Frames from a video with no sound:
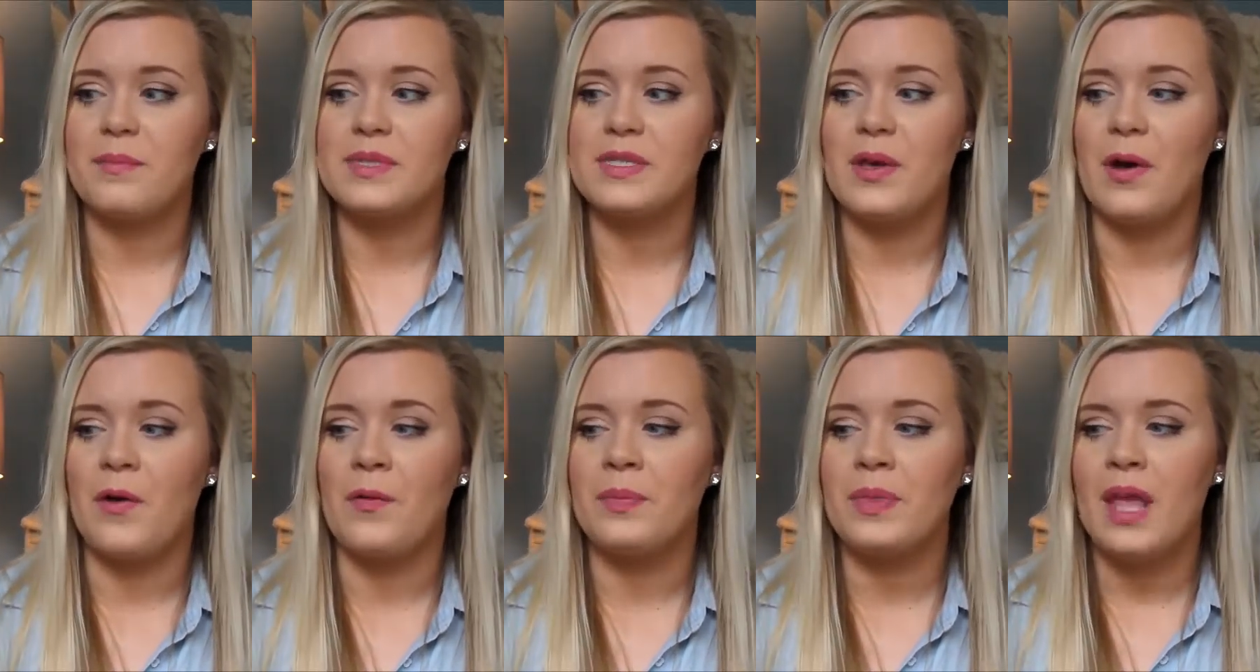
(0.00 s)
So
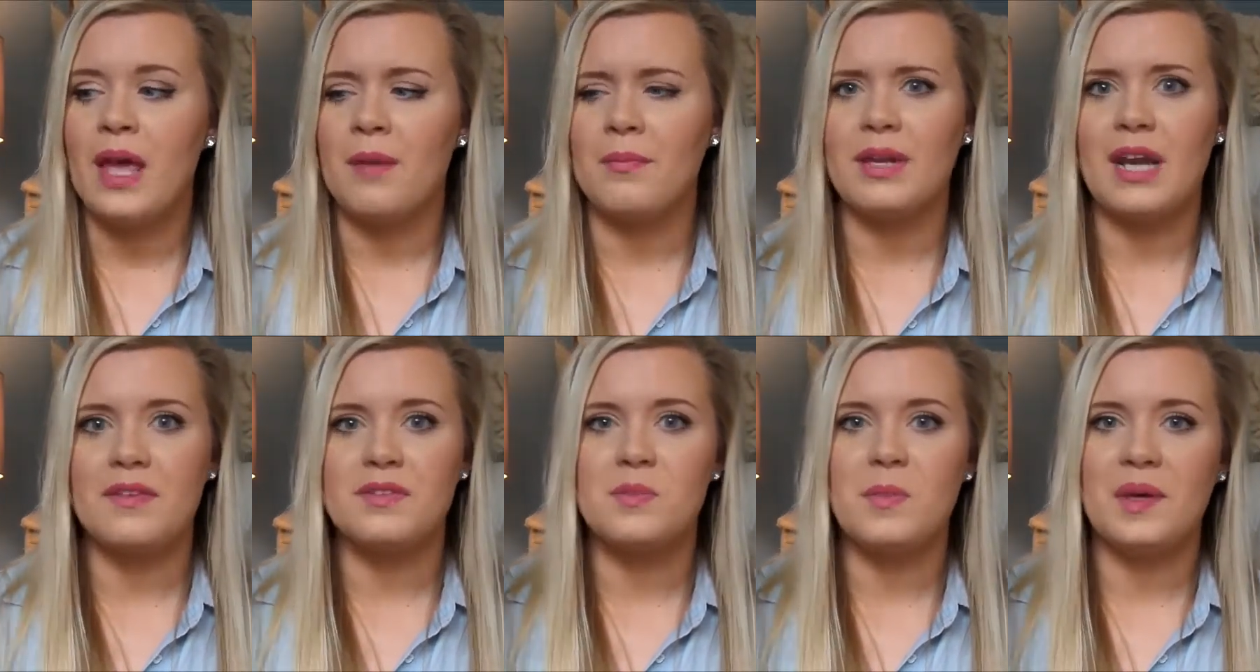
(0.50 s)
I'm going
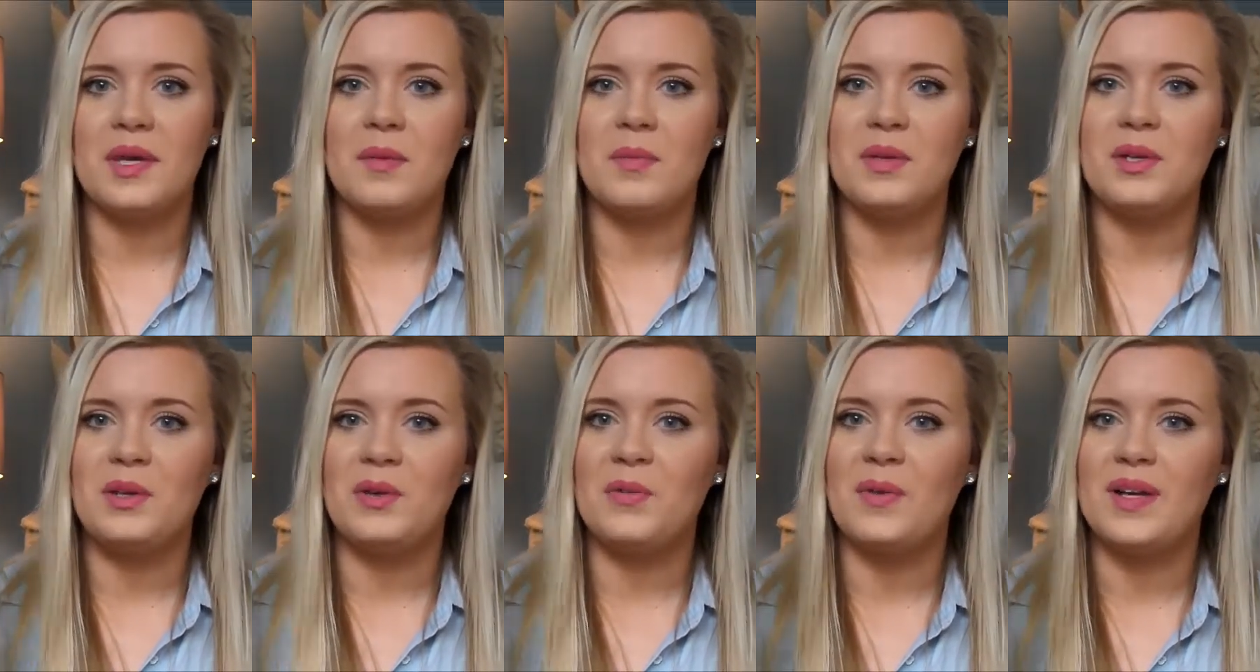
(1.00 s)
to have to pick up a
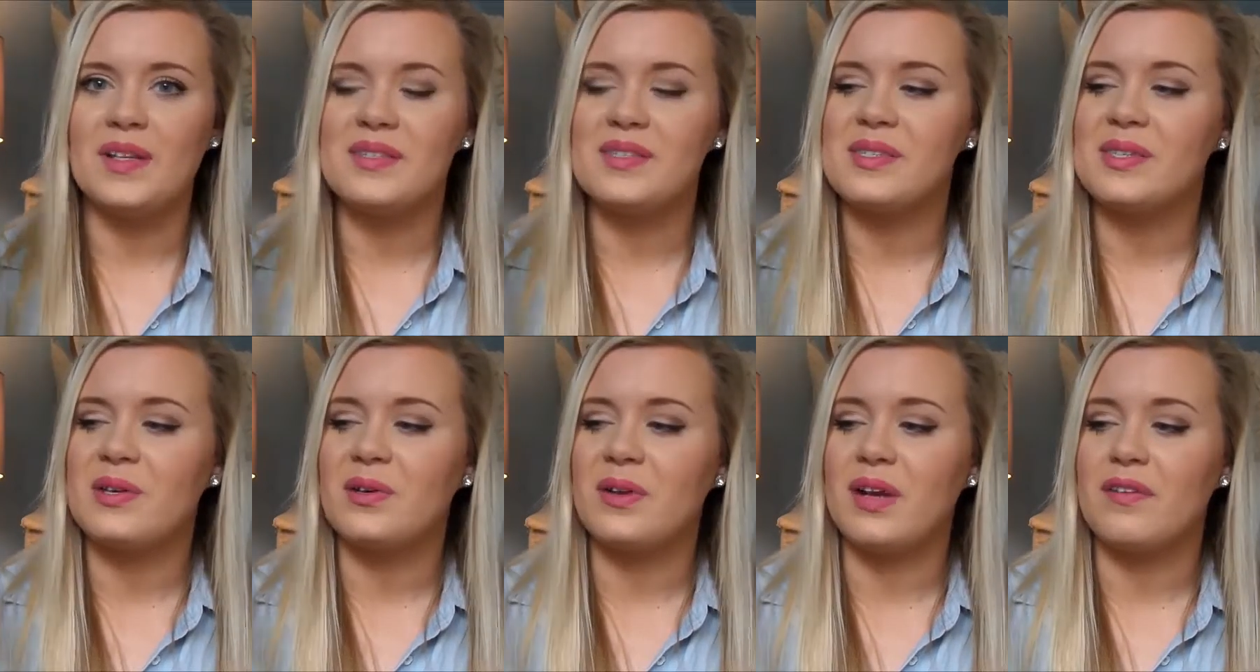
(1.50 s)
new one
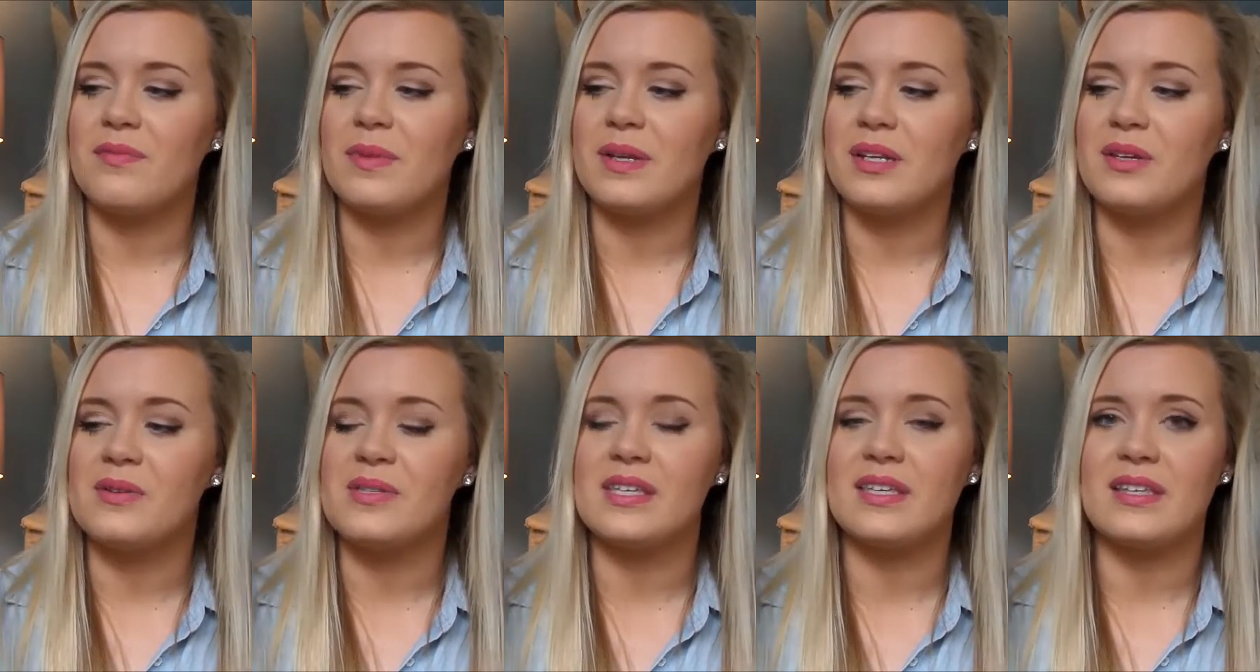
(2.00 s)
soon. I've been
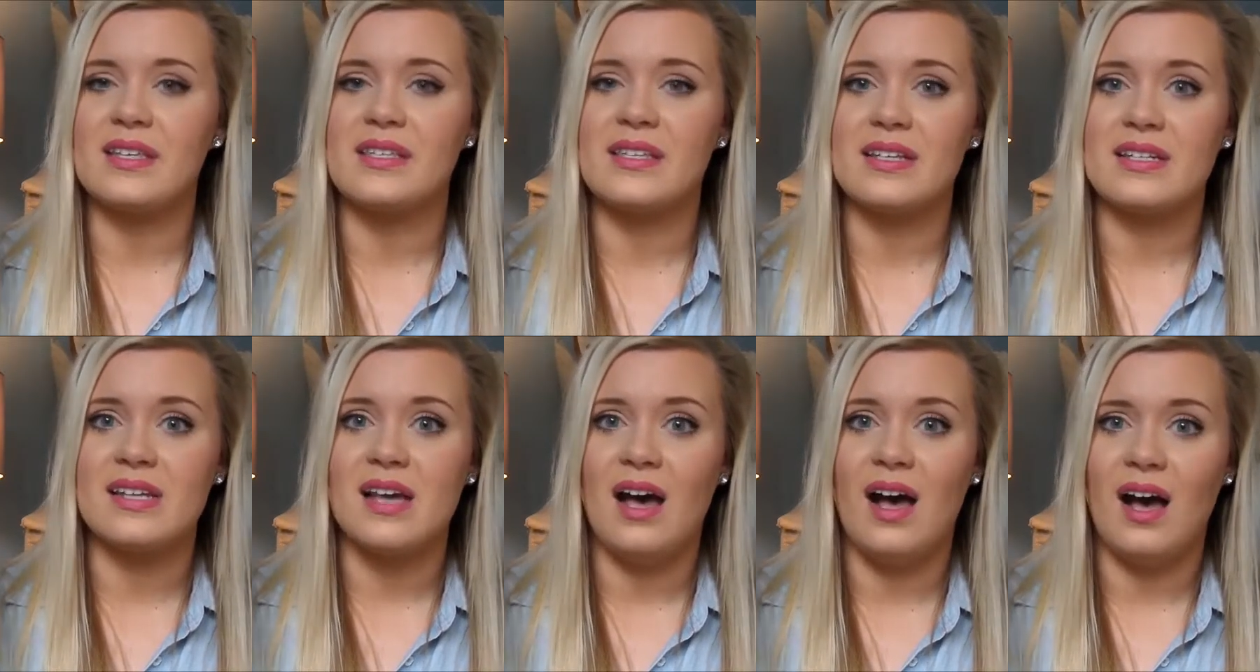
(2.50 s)
using this a
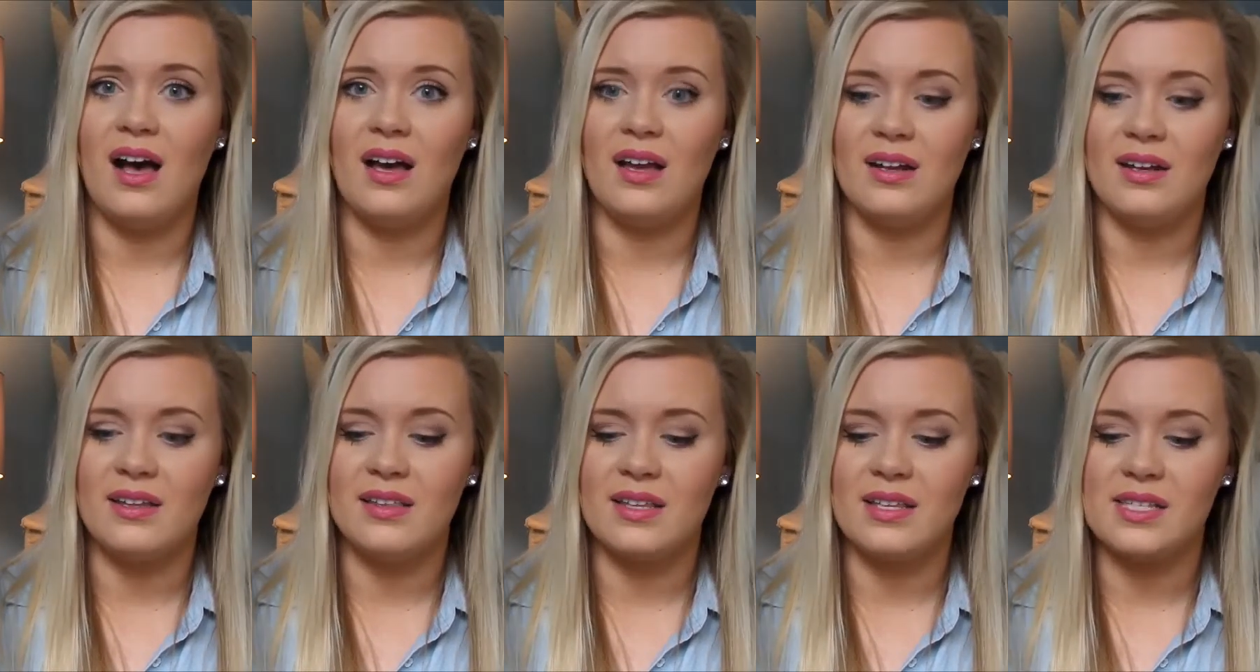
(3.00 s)

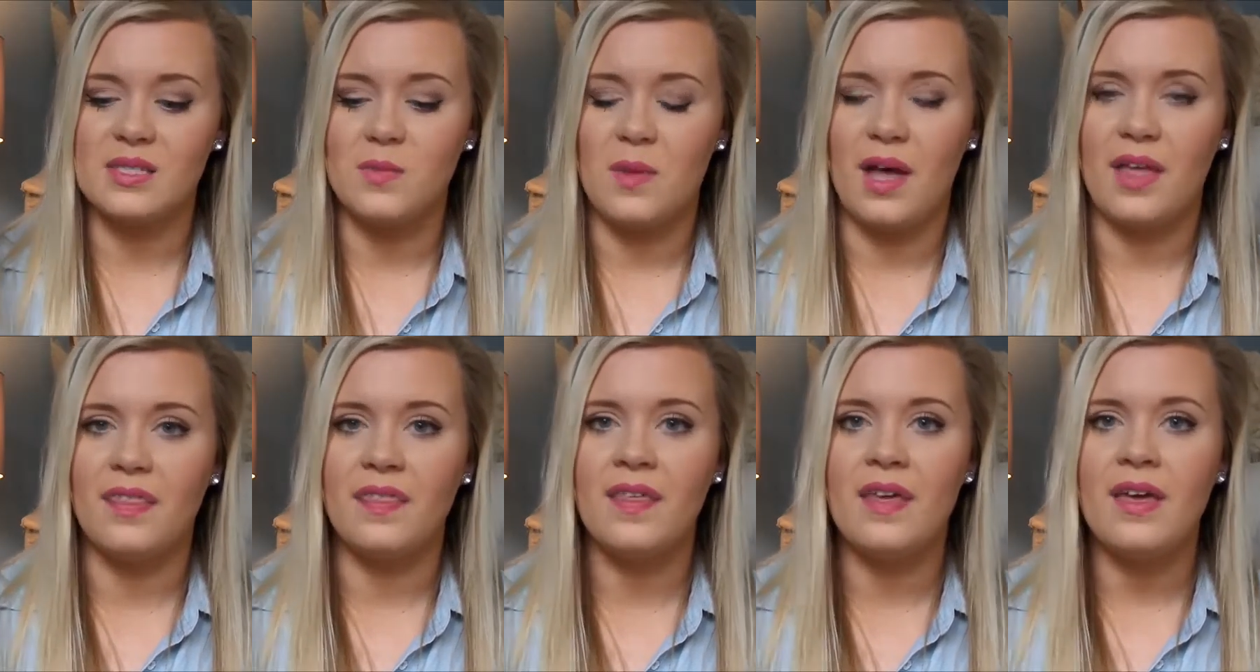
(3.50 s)
ton this
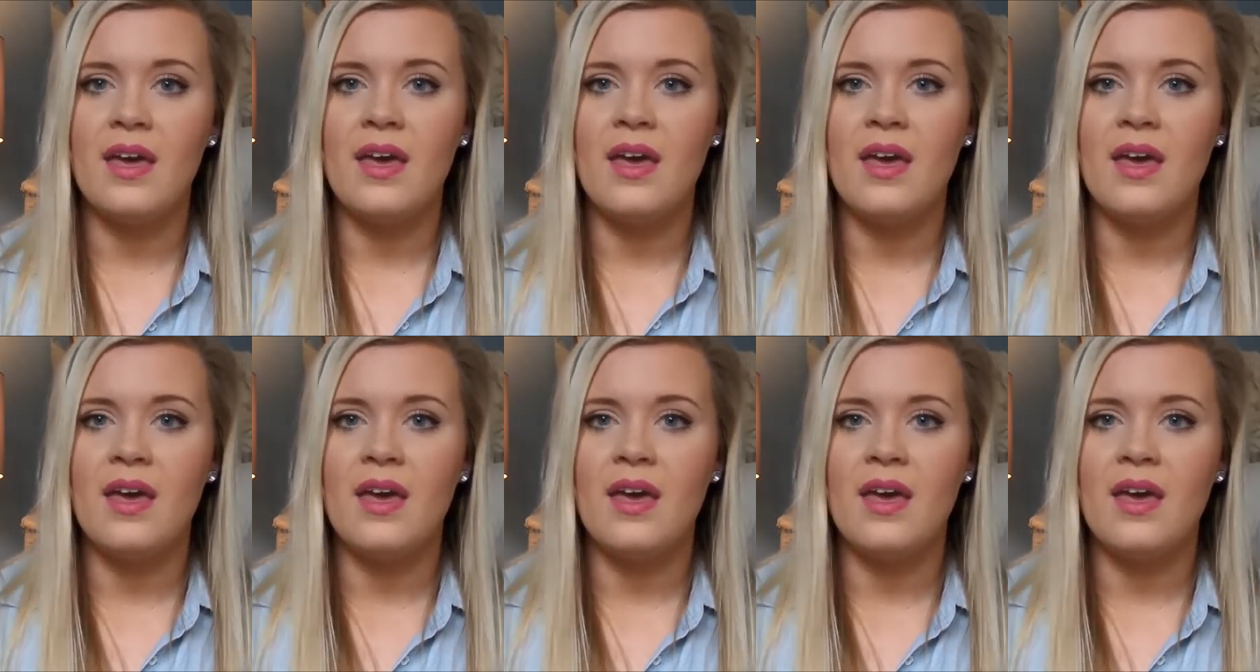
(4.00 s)
month.